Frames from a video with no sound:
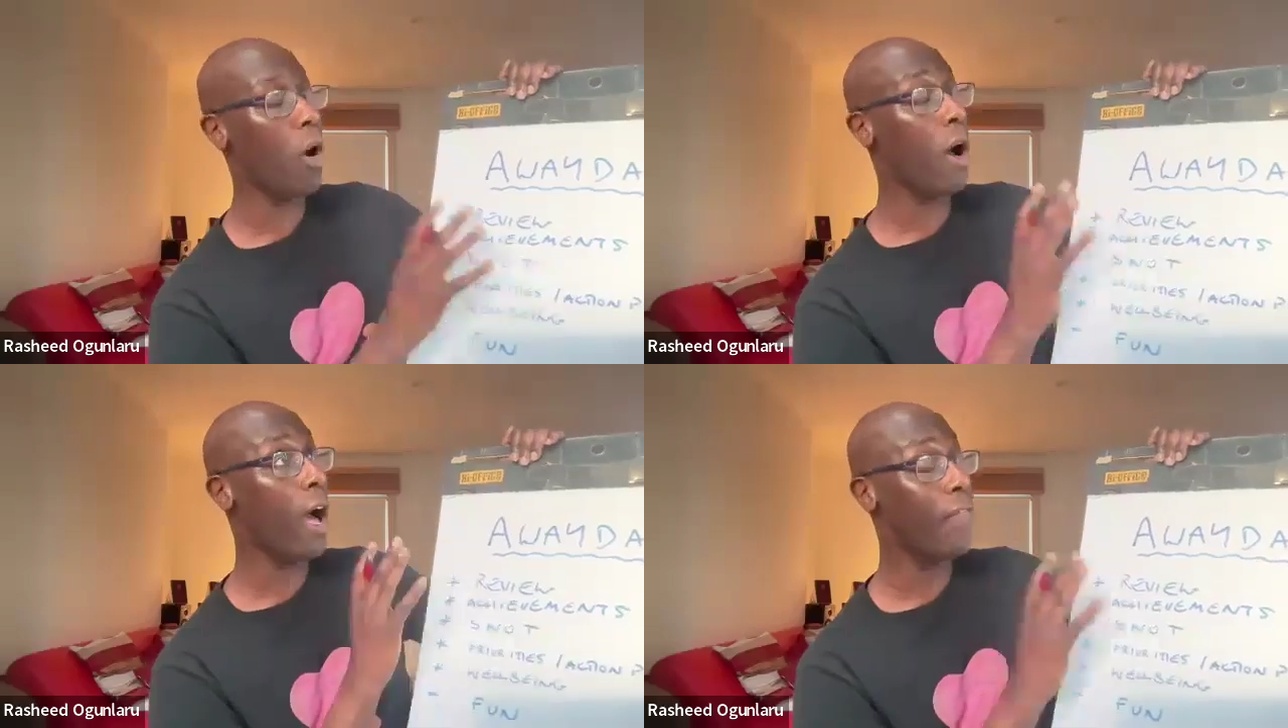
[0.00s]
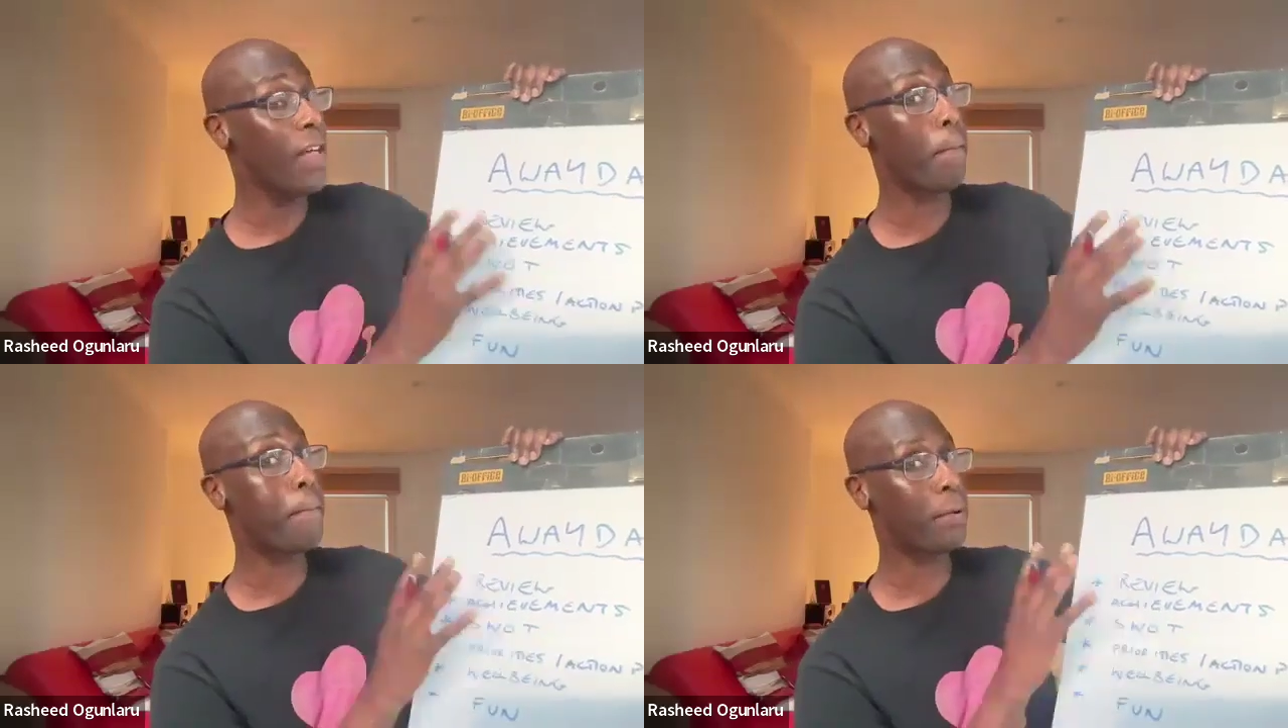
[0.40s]
What are
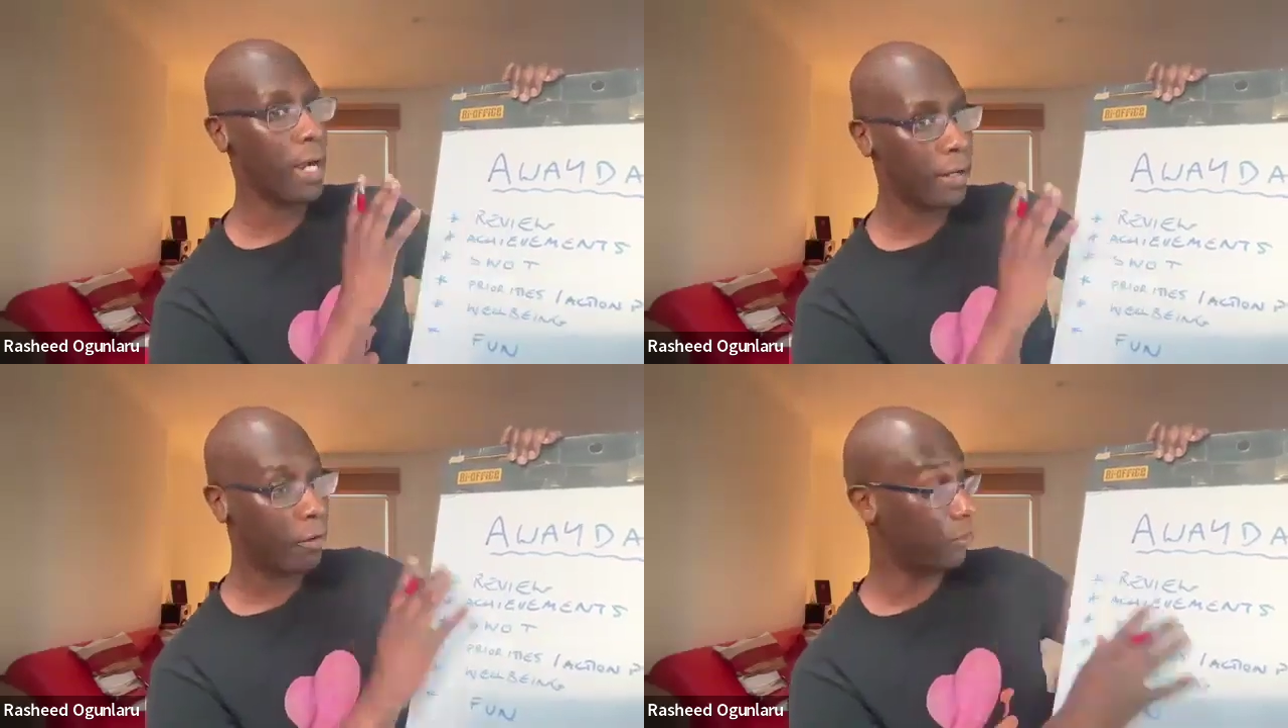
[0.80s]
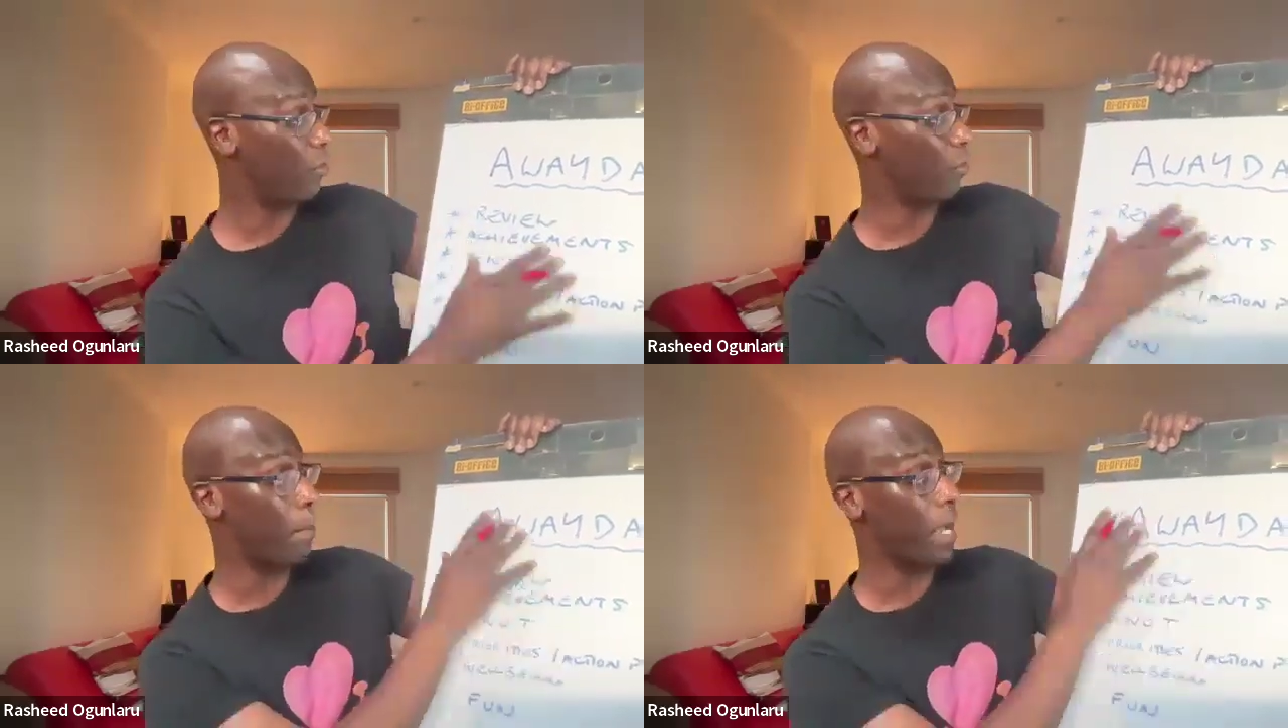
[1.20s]
the
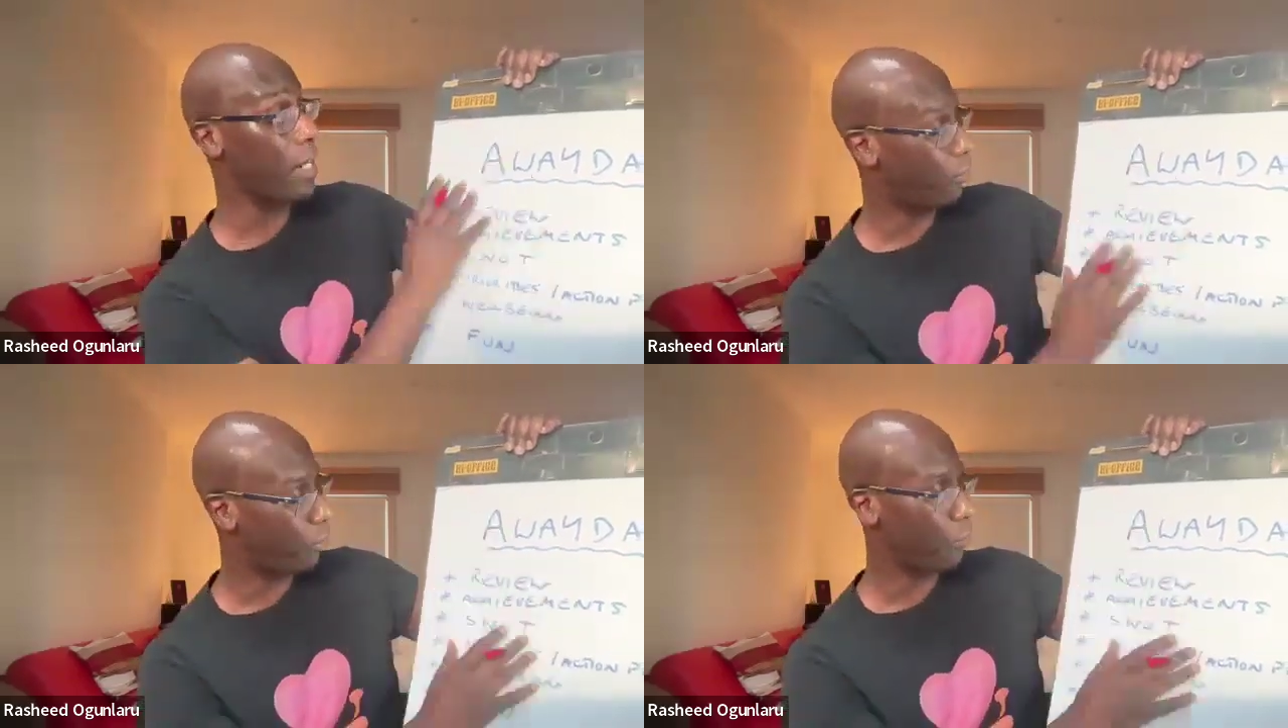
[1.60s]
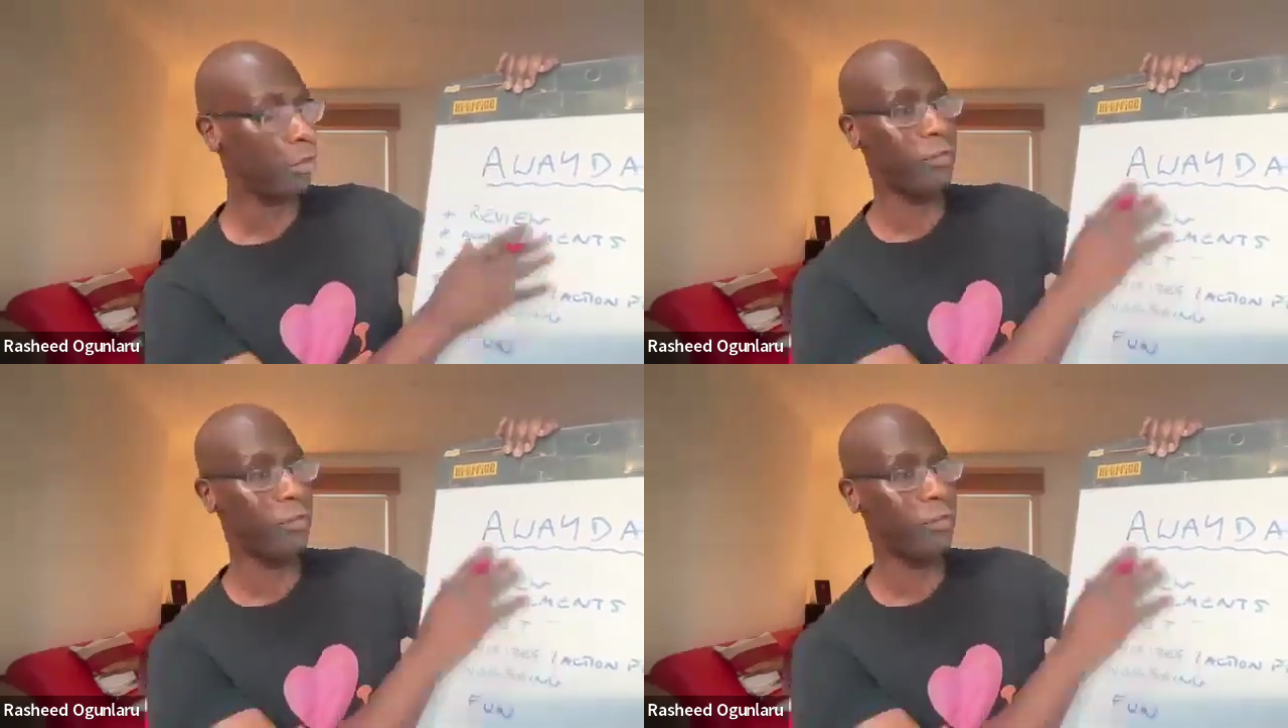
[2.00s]
priorities based on the